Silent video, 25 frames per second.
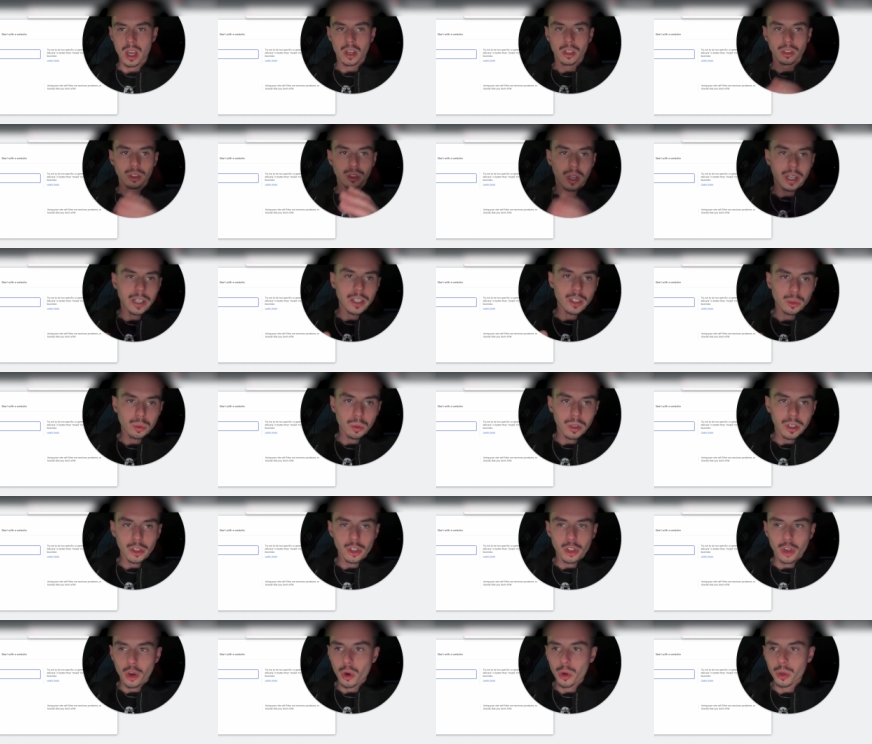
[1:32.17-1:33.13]
I just want to
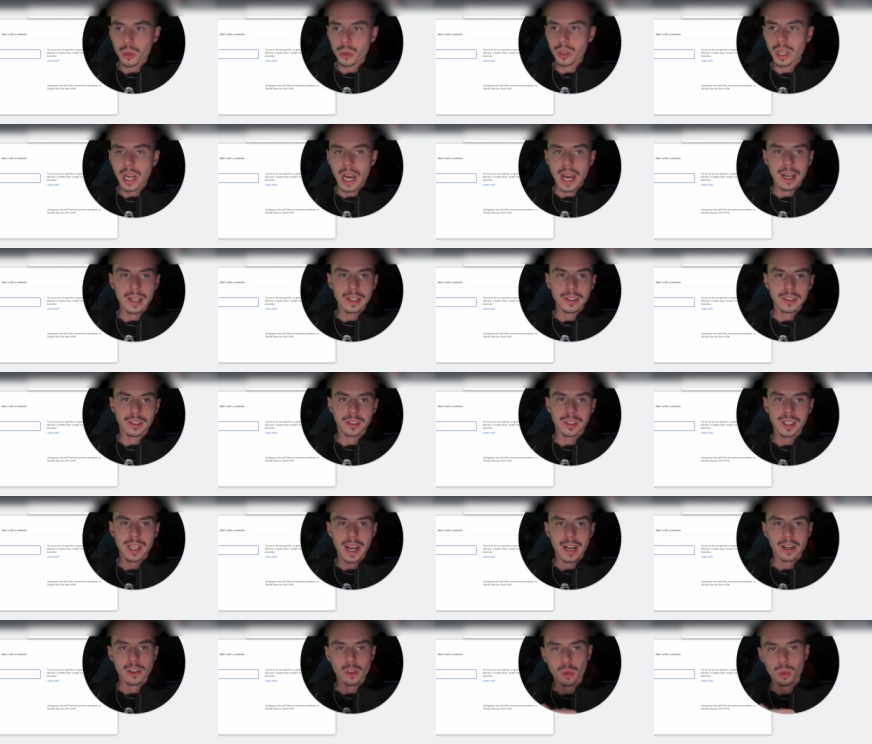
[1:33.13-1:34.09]
show you guys the
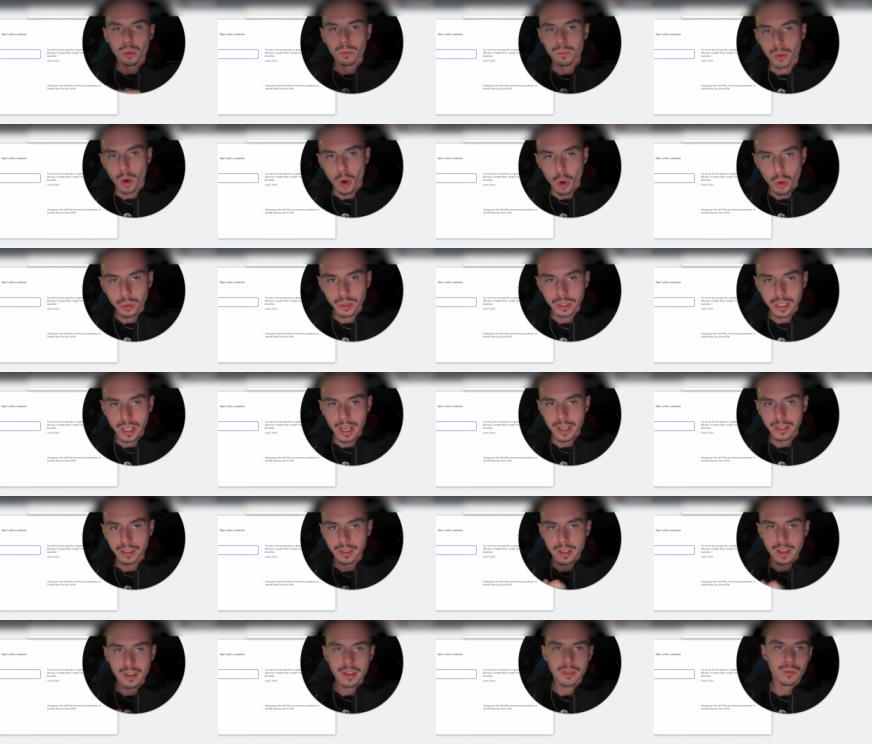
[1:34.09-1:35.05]
actual
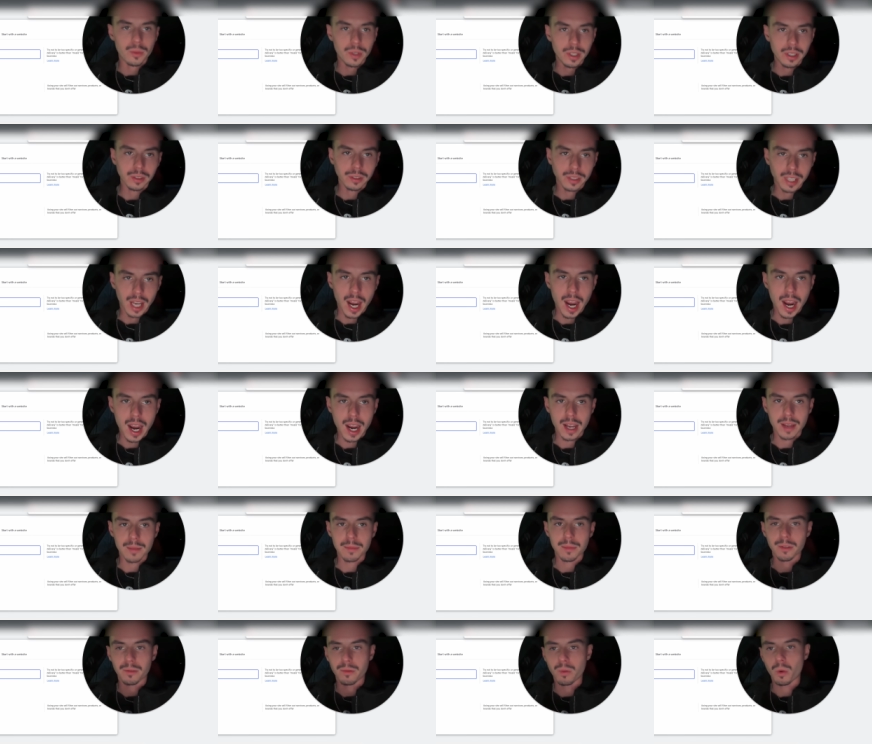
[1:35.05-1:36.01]
process in real
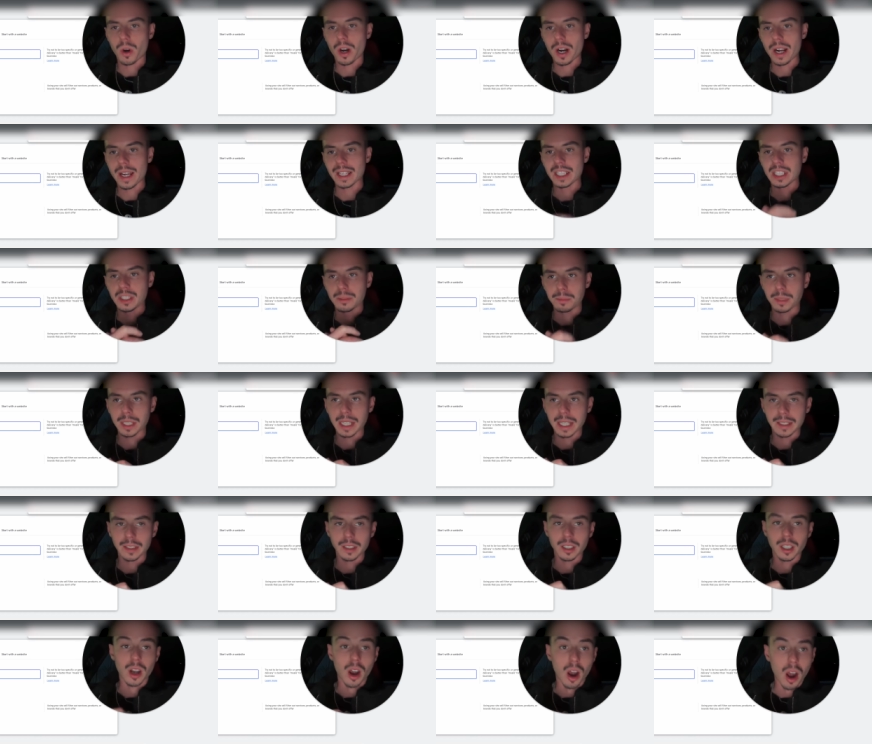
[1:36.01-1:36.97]
time before I explain
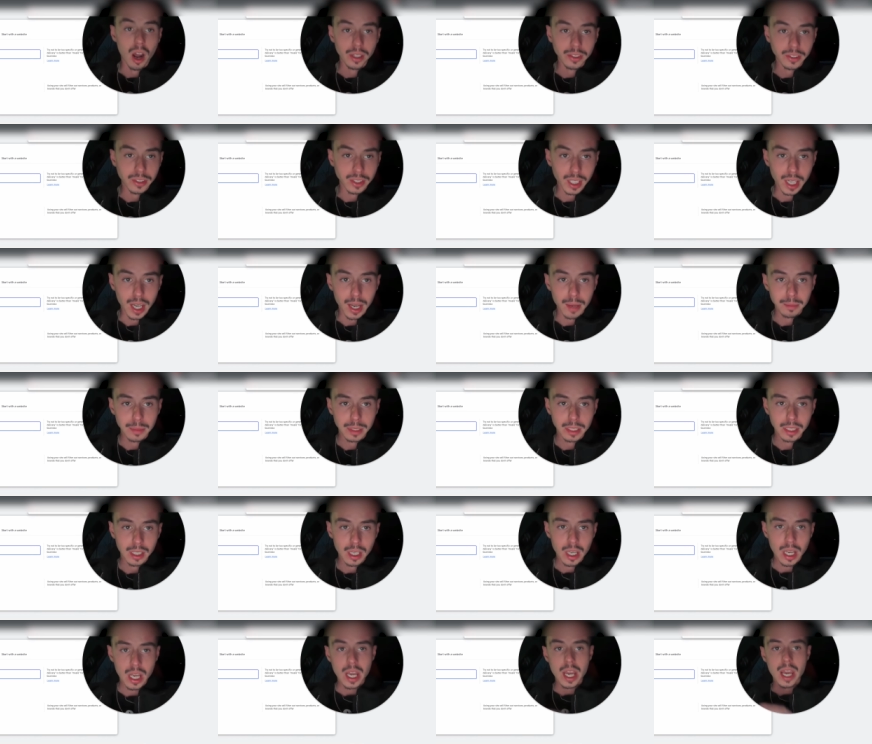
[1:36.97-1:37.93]
the concept
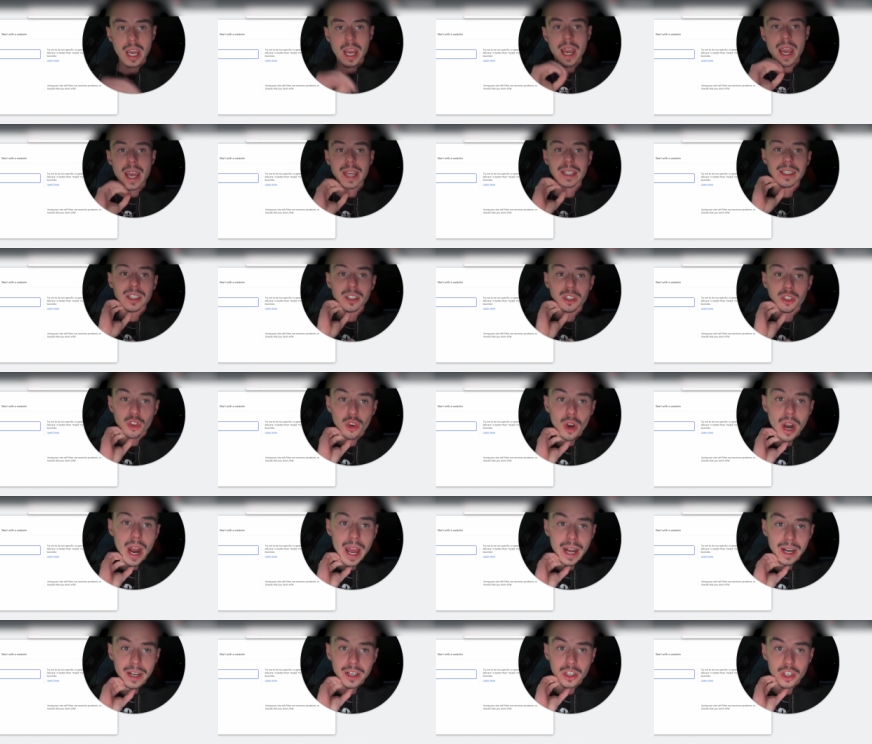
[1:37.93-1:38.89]
and the
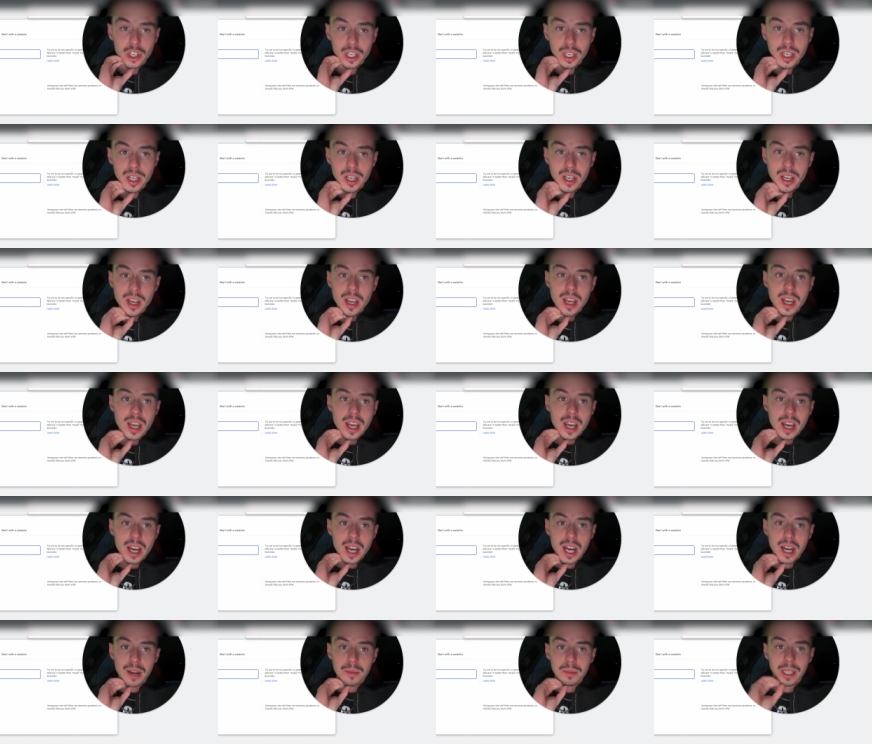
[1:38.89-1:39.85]
strategy,
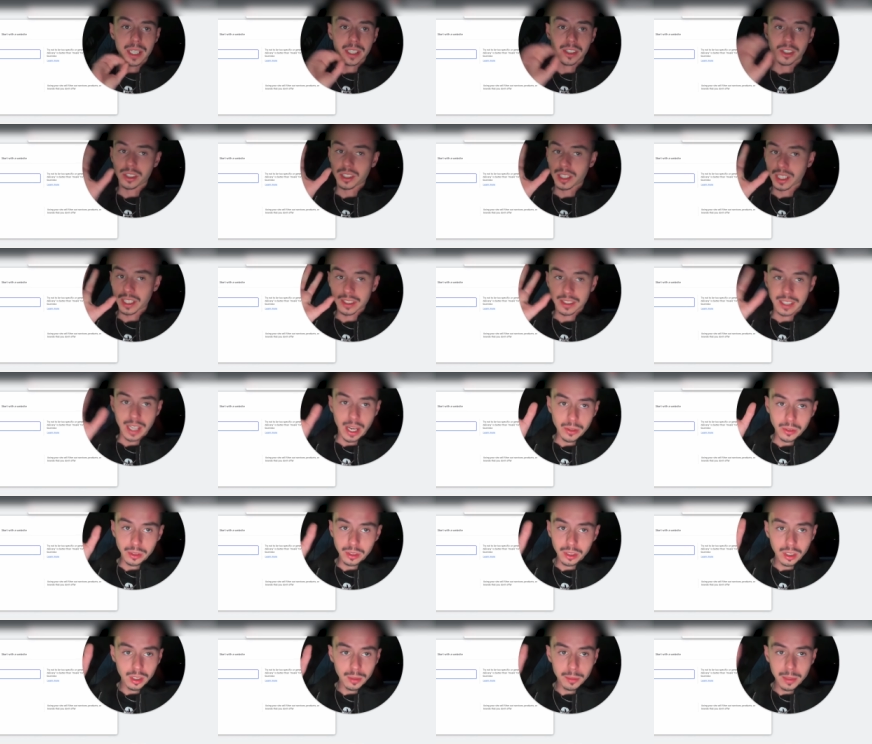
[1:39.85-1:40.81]
because it's gonna sound a
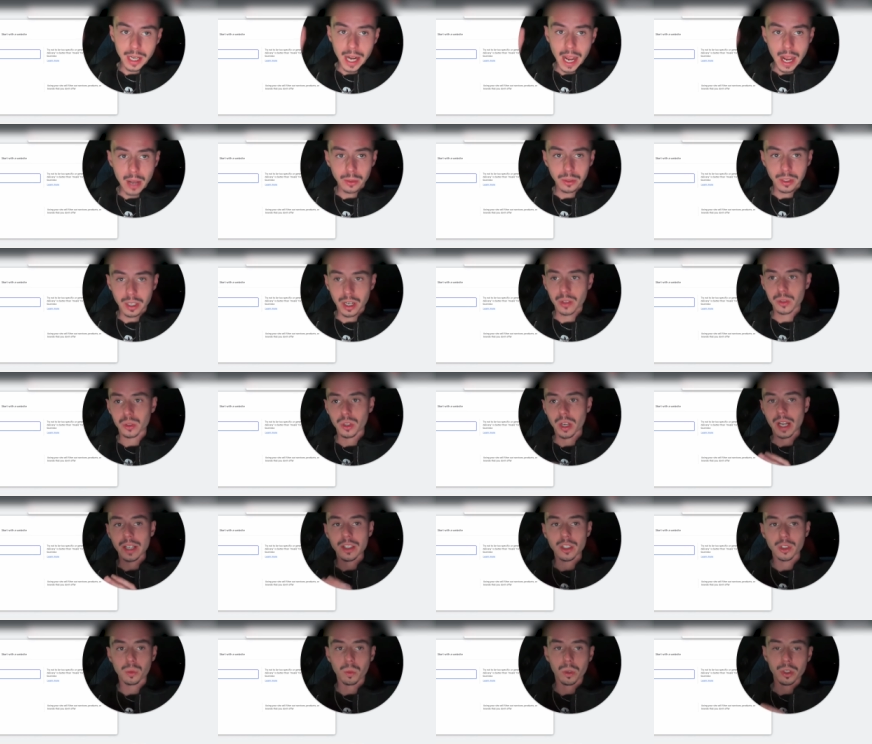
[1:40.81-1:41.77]
little bit out there. So I
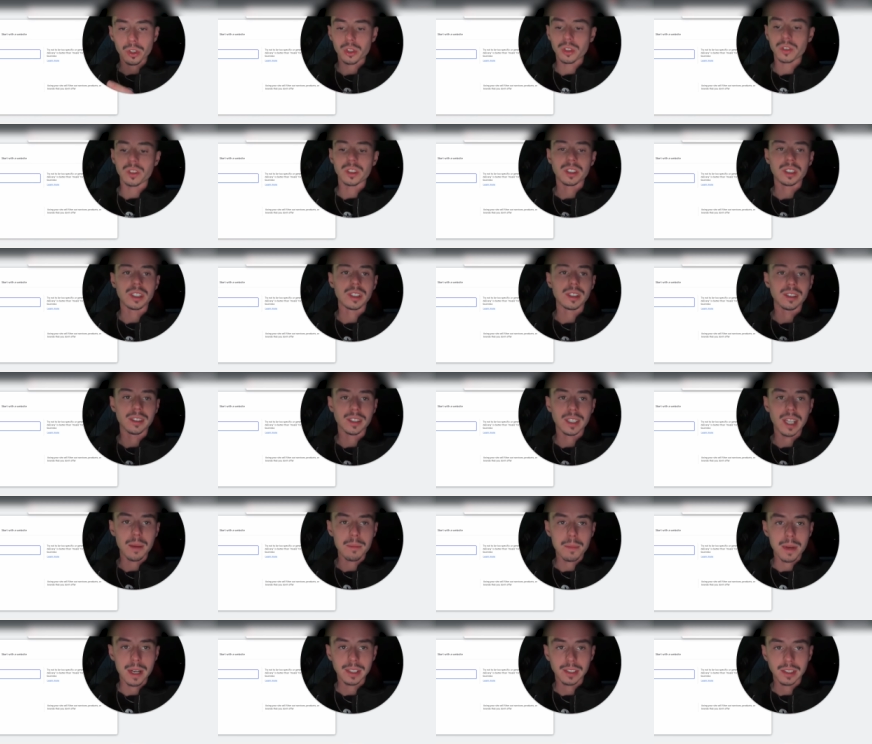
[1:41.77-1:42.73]
just want you to see the
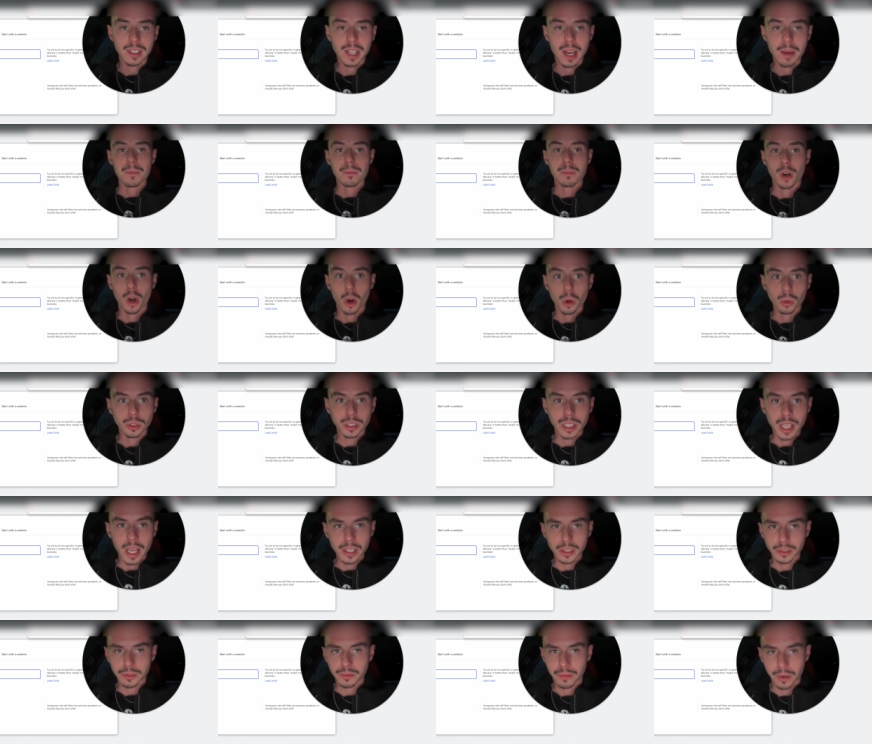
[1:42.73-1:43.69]
step-by-step
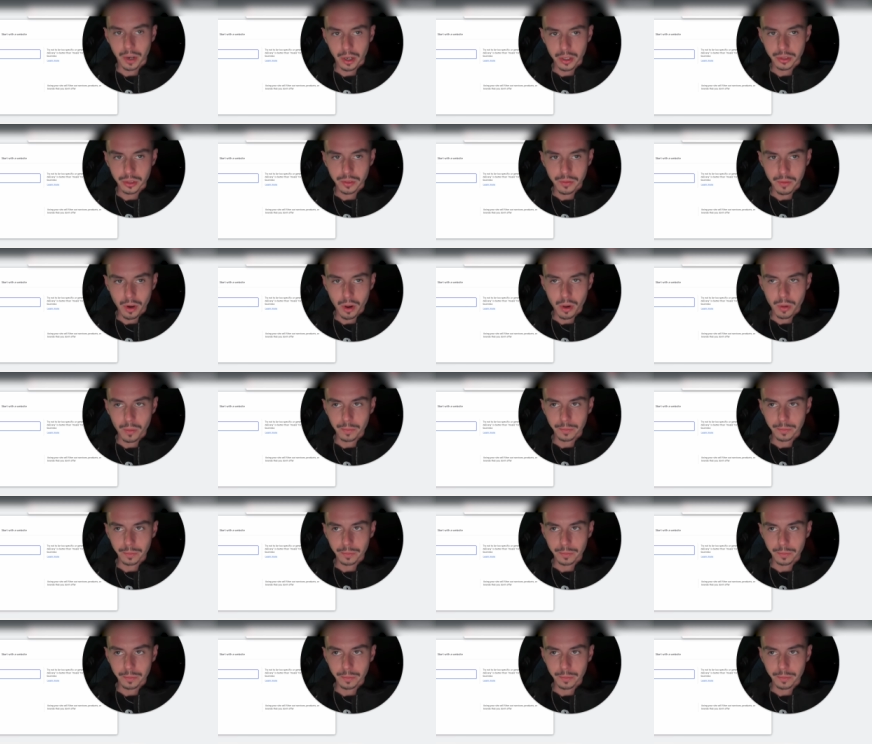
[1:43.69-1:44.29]
process first of all.